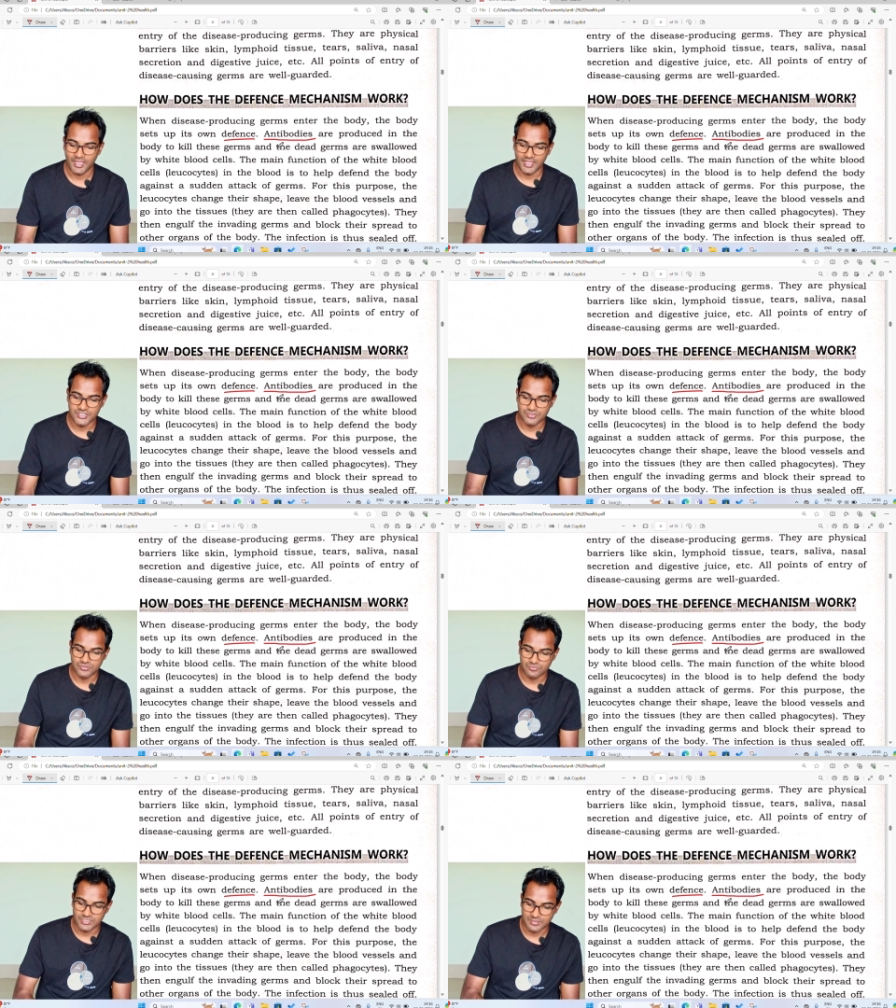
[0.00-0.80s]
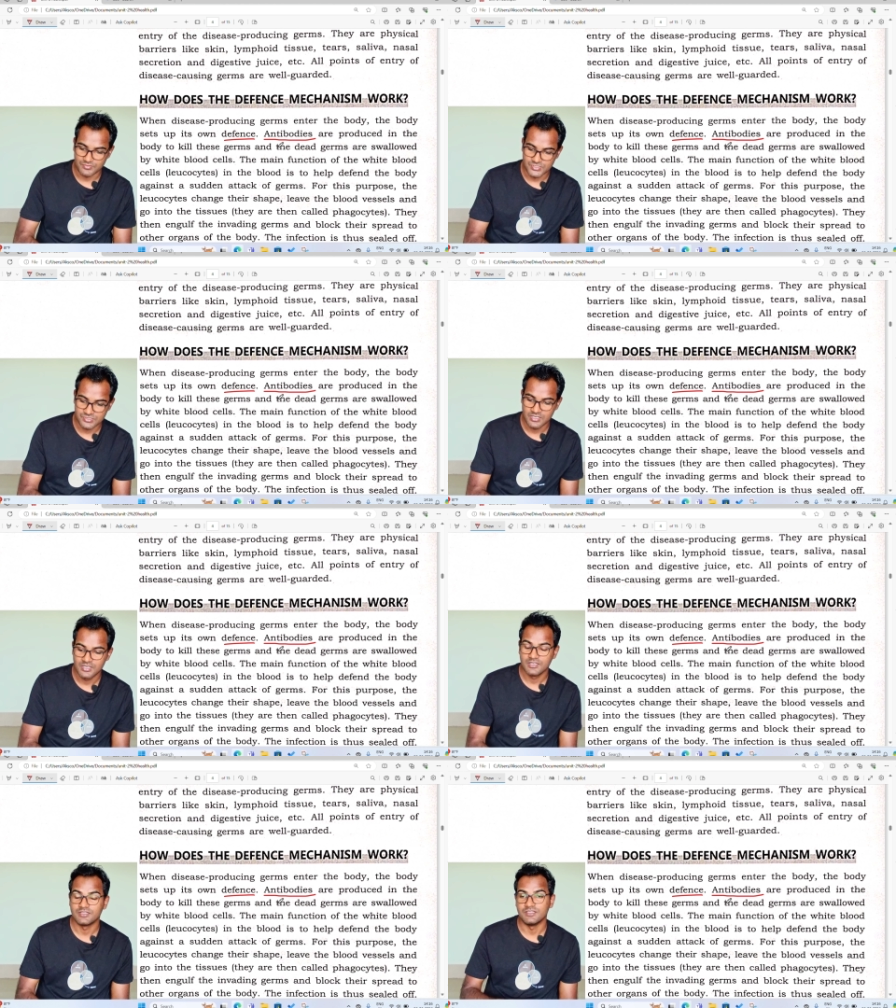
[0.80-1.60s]
And you know what happens?
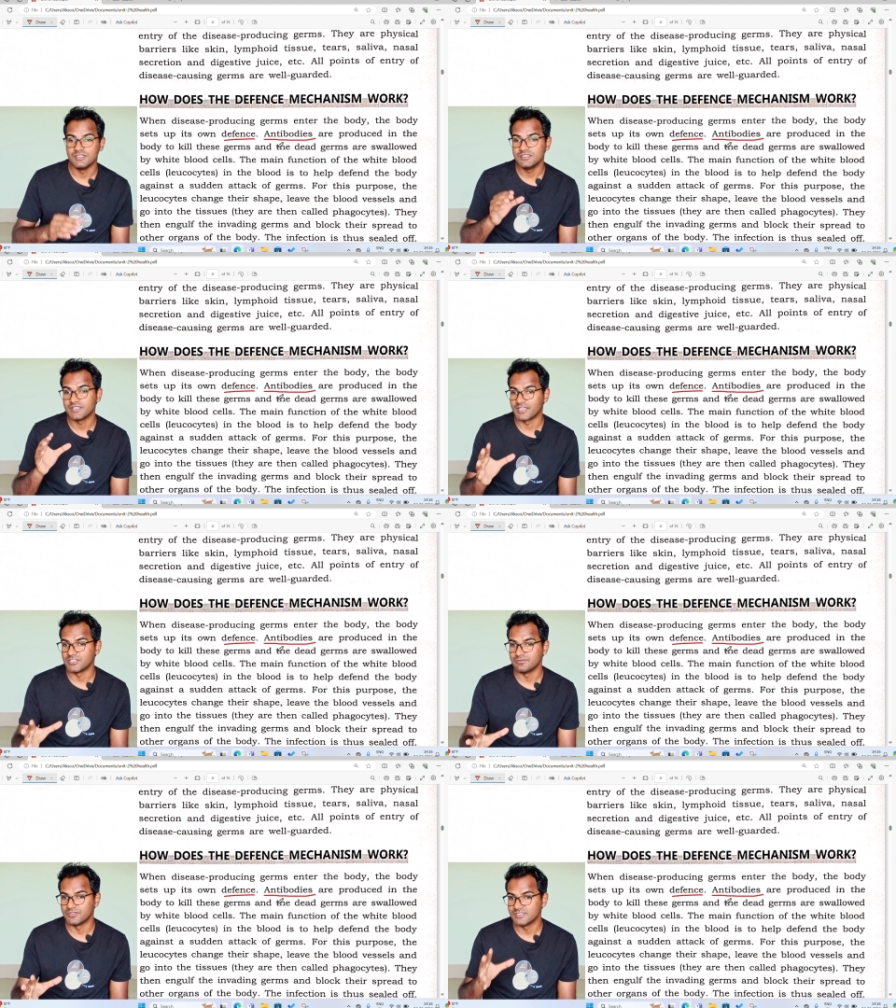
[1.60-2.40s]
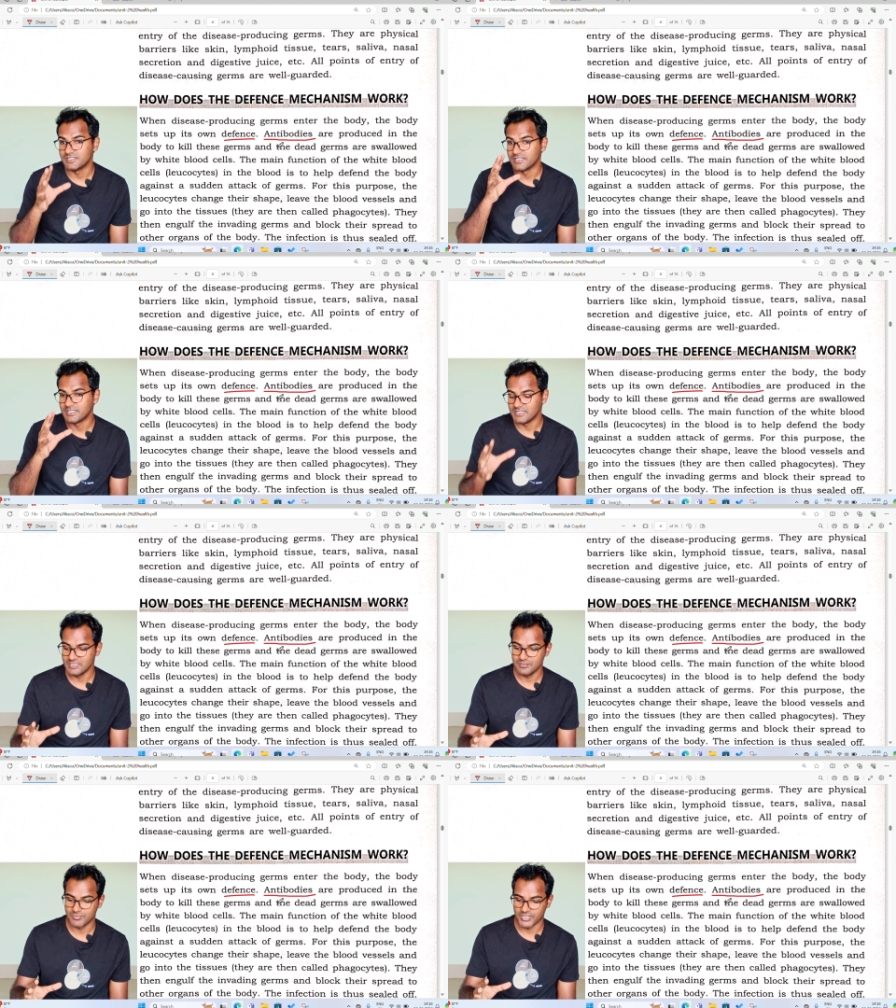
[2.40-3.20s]
These antibodies, they kill
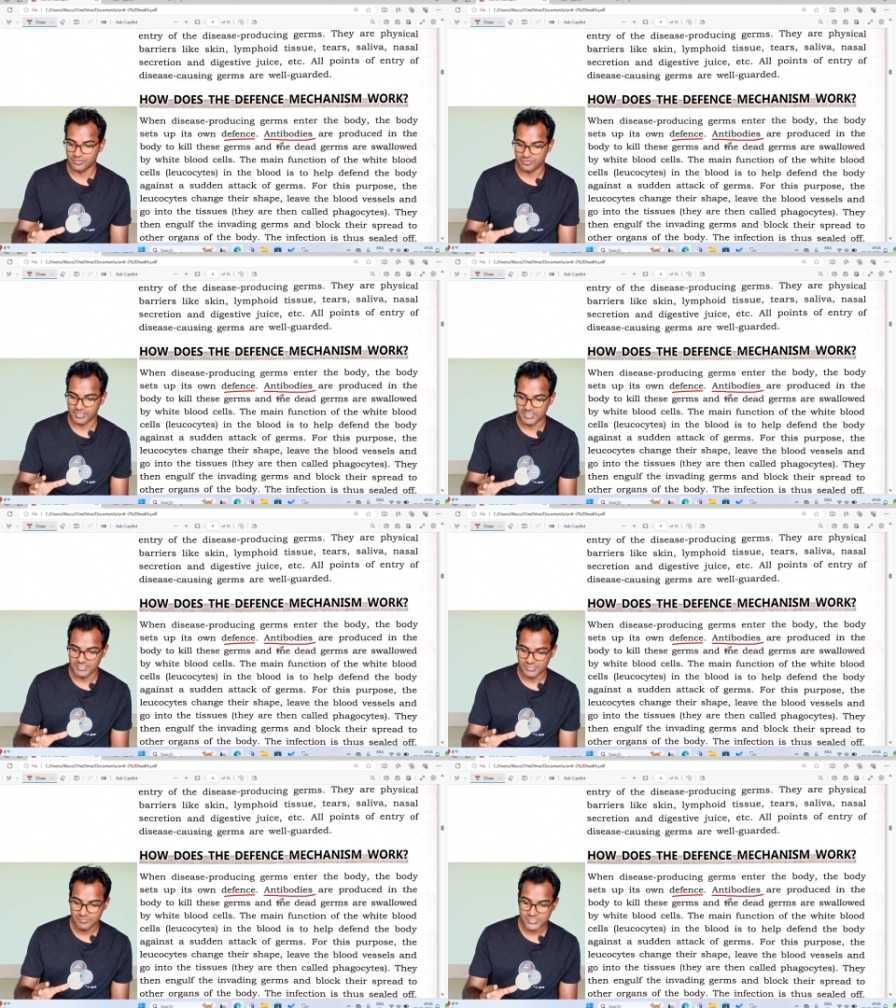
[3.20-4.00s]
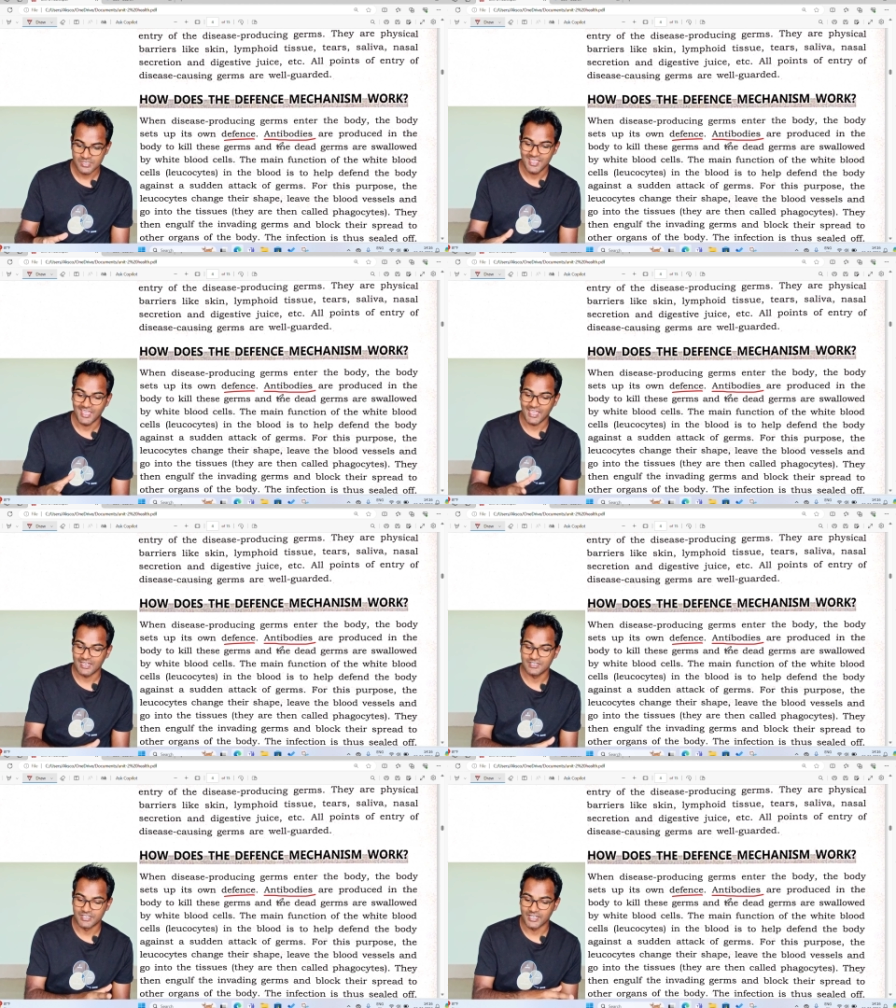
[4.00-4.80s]
the microorganisms,
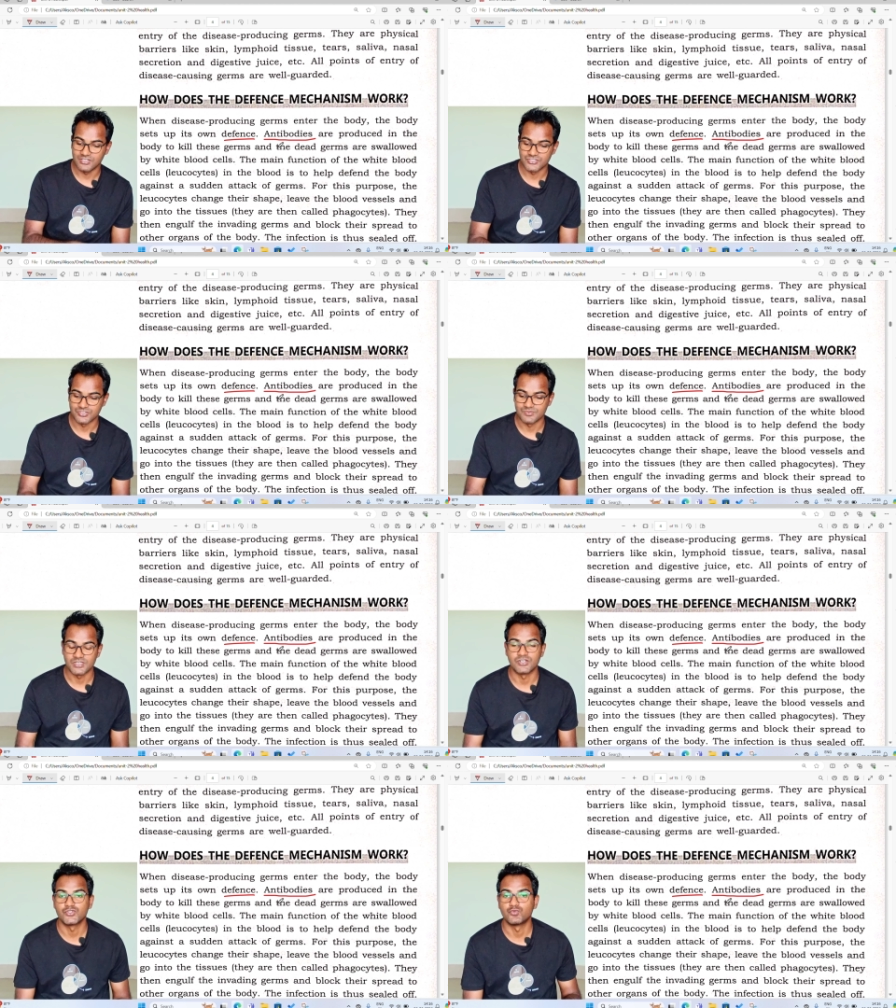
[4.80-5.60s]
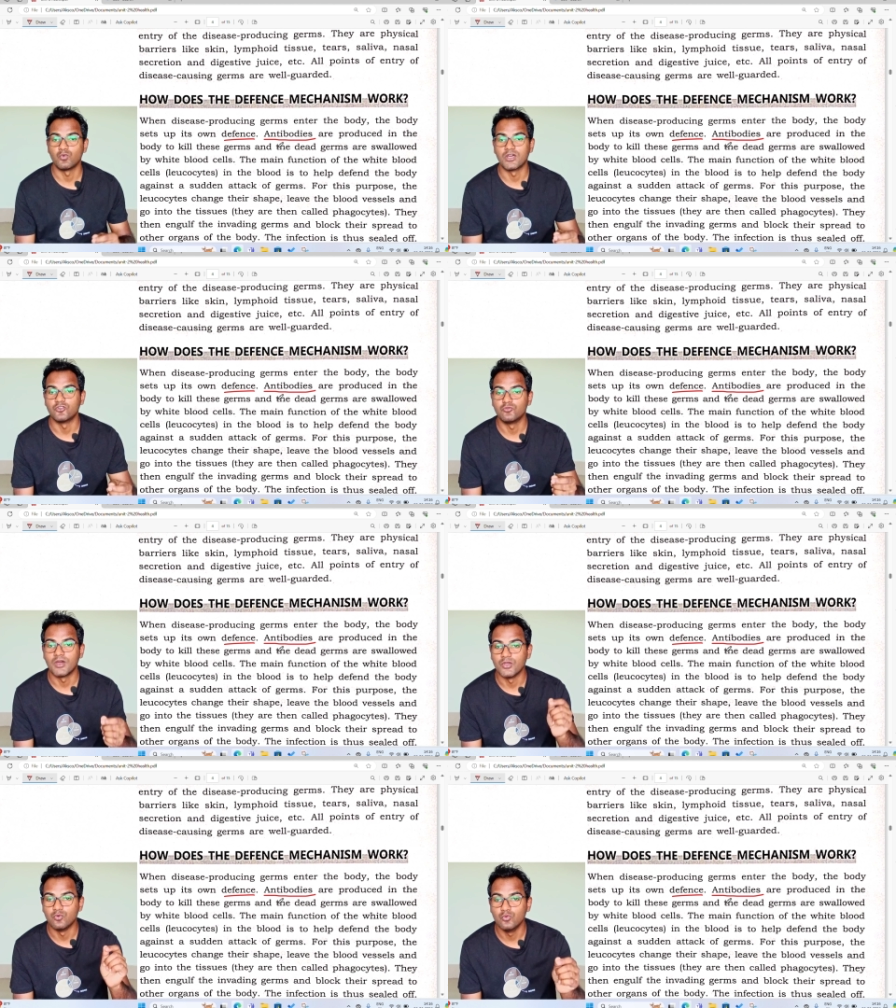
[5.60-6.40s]
and dead germs are swallowed
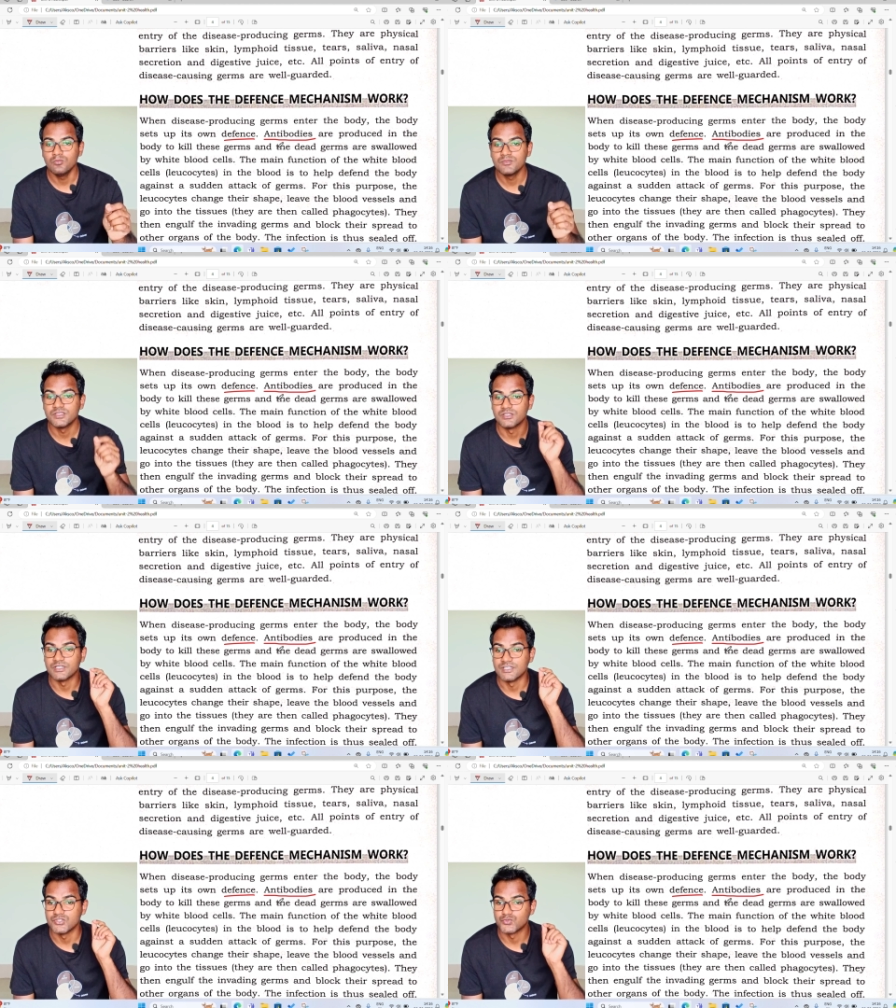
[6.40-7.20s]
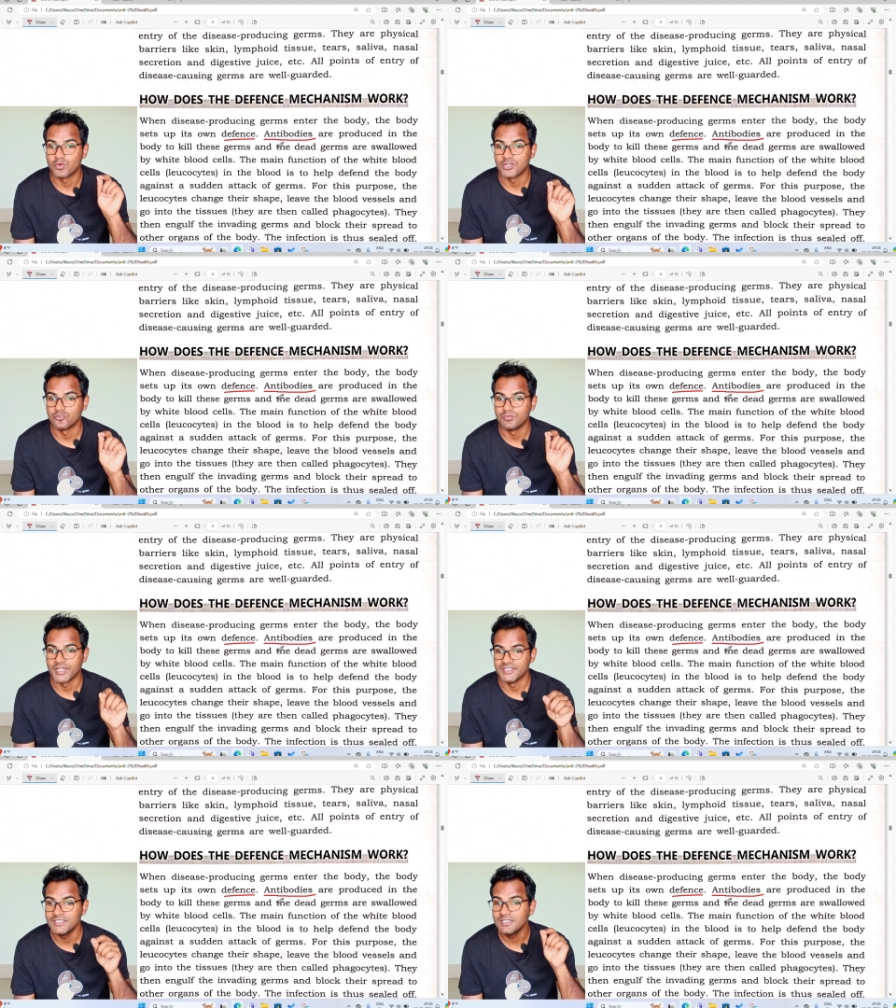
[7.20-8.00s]
by whom? It is swallowed
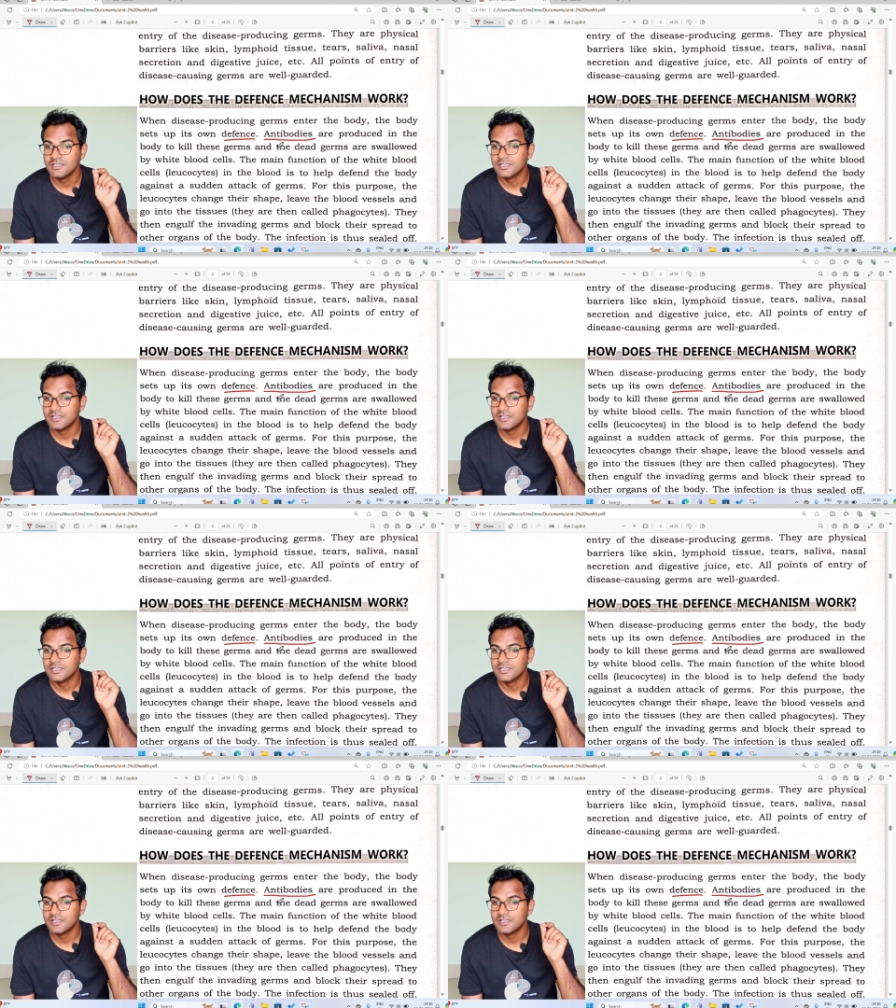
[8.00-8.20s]
by the